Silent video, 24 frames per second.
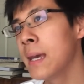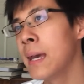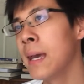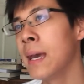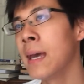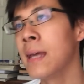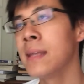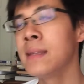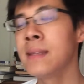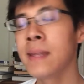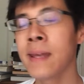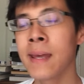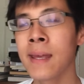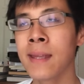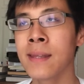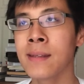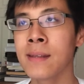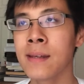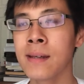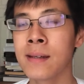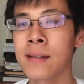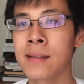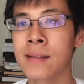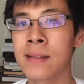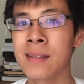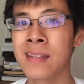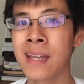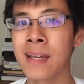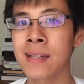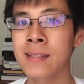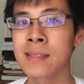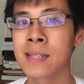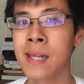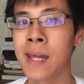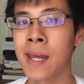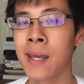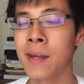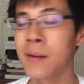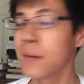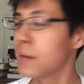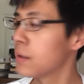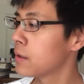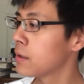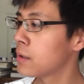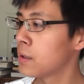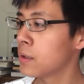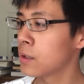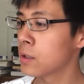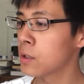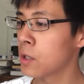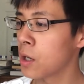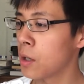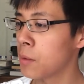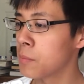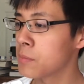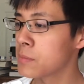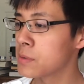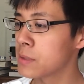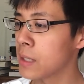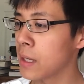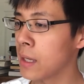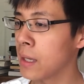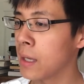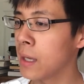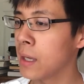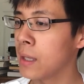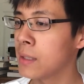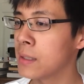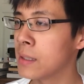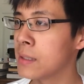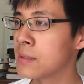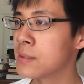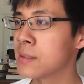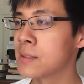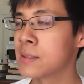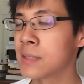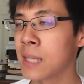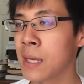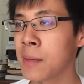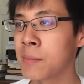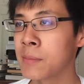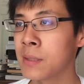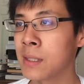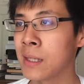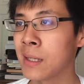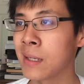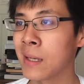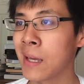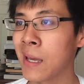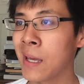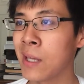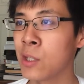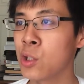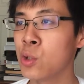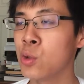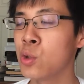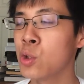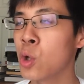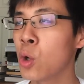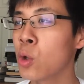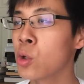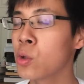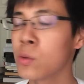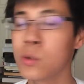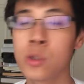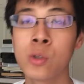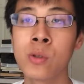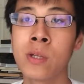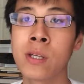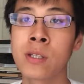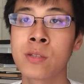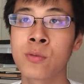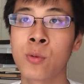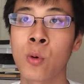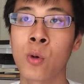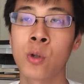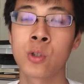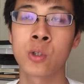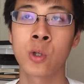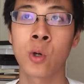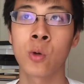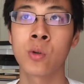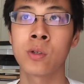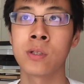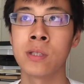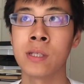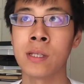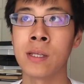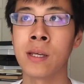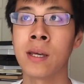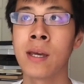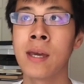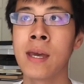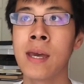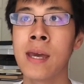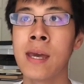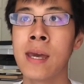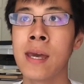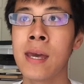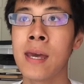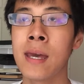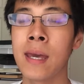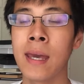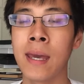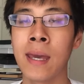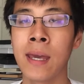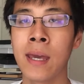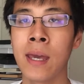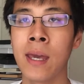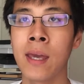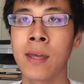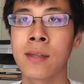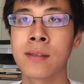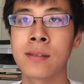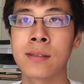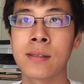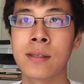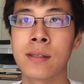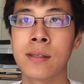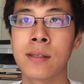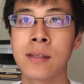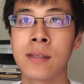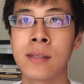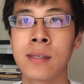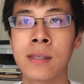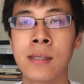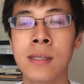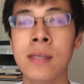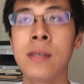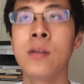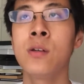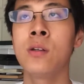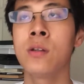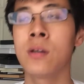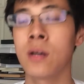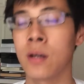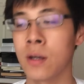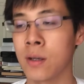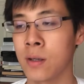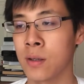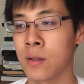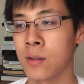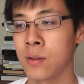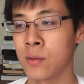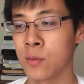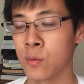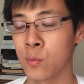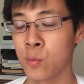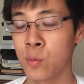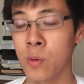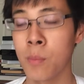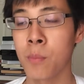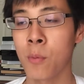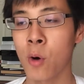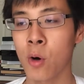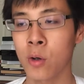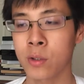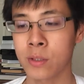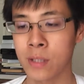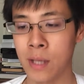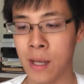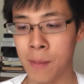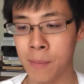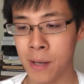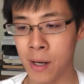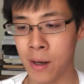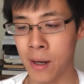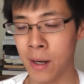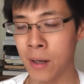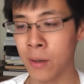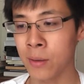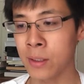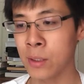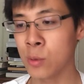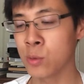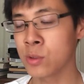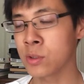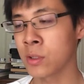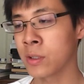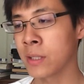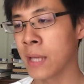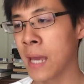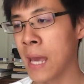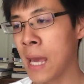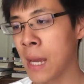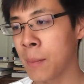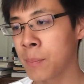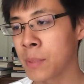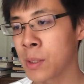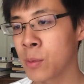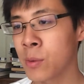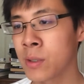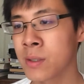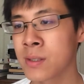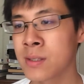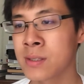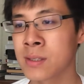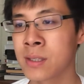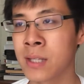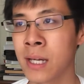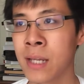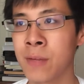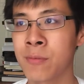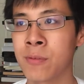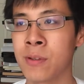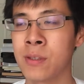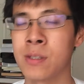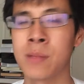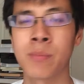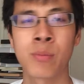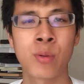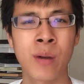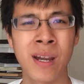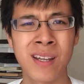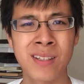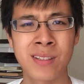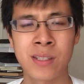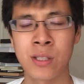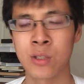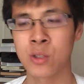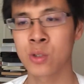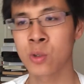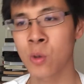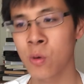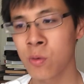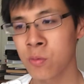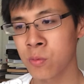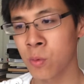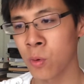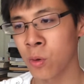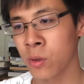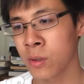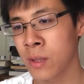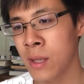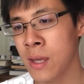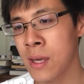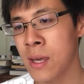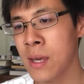And then the next day comes and it's the same thing, and you know you'll do this for eternity. And he remarked about how he was unhappy with his life and depressed and so forth.